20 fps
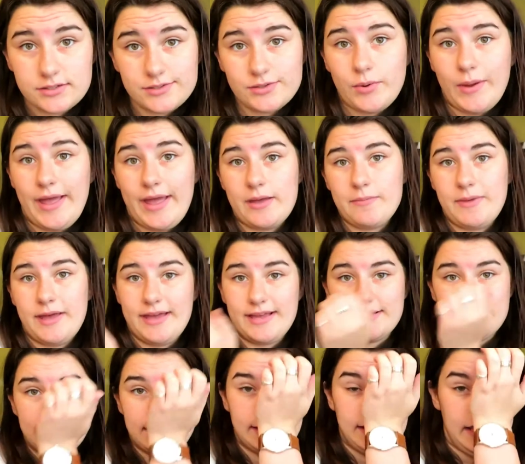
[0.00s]
is all hand
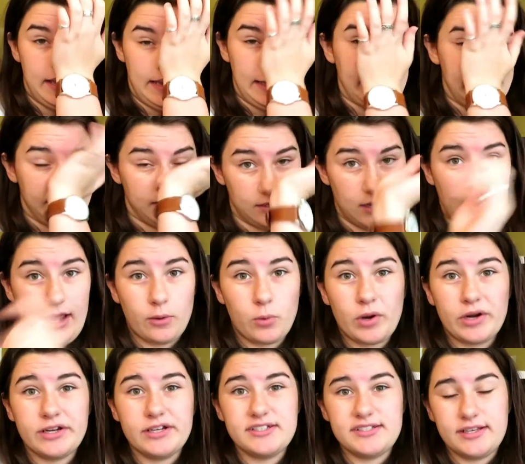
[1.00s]
painted, and I
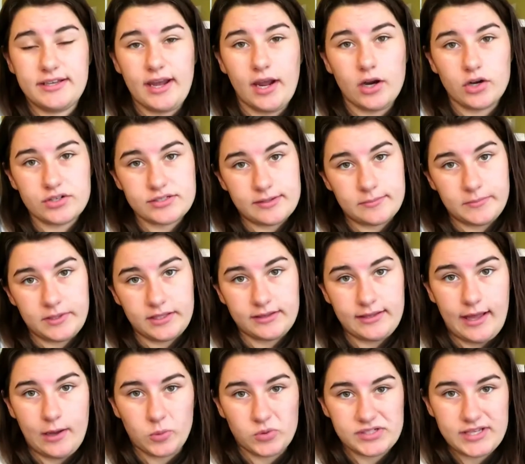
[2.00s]
wanted to get her something
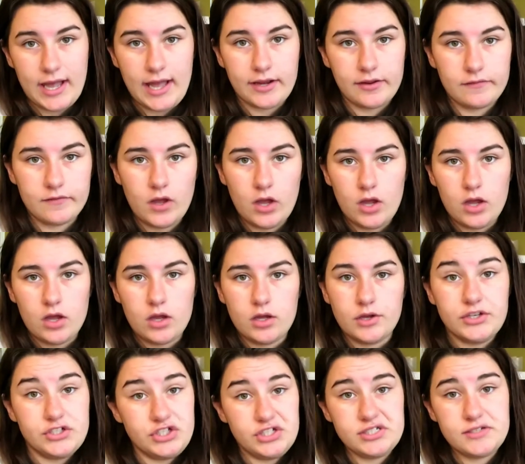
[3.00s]
that was kind of,
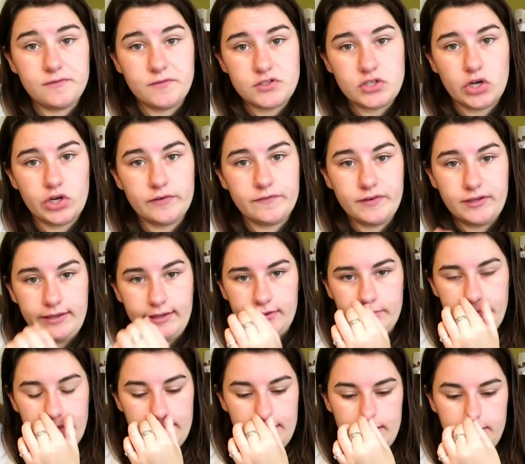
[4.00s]
because she's a photographer like
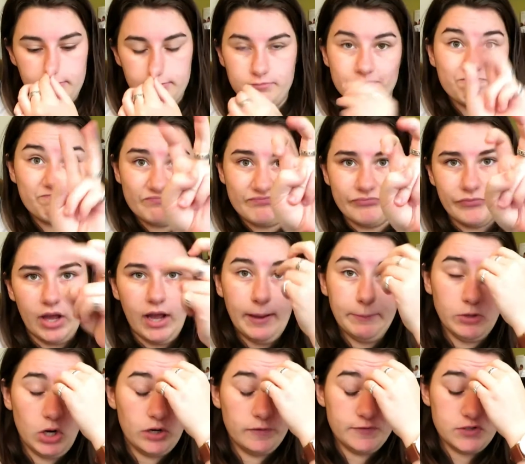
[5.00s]
me.
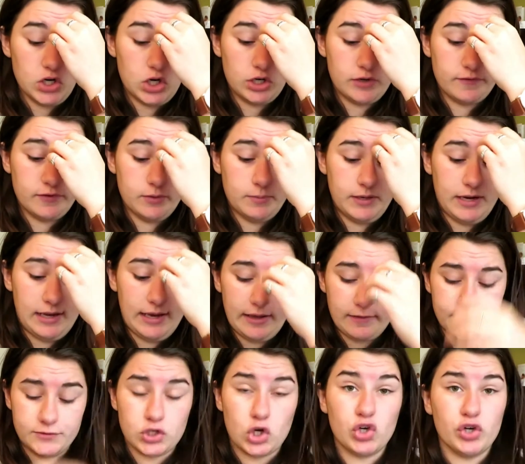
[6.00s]
I'm not a photographer, but I
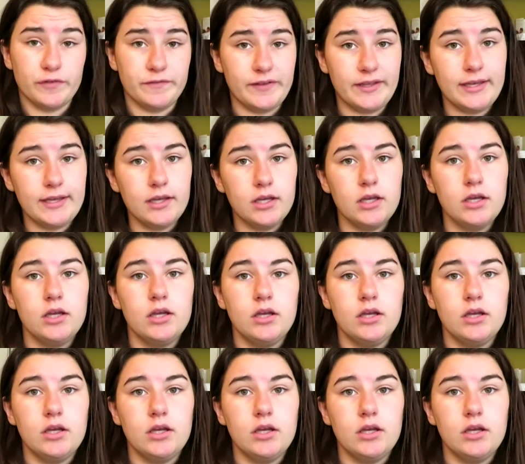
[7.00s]
like photography.